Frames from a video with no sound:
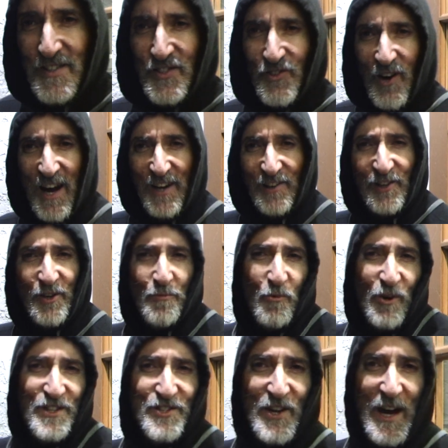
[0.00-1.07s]
So I had a little
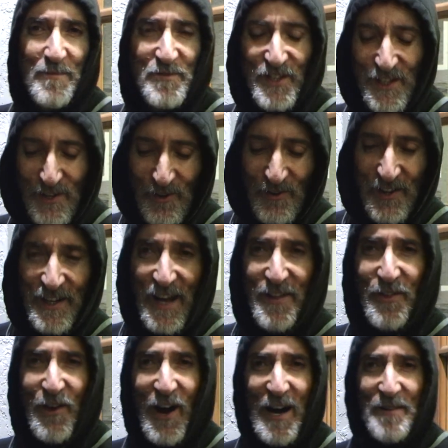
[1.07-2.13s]
more time to kill than
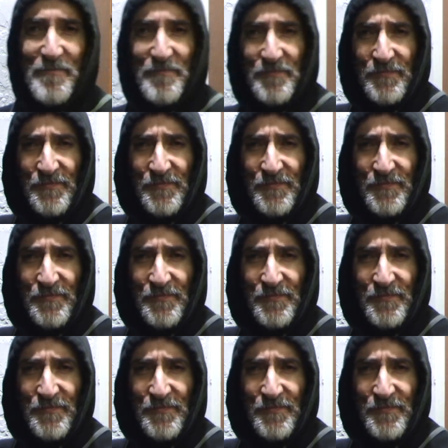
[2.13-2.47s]
I thought.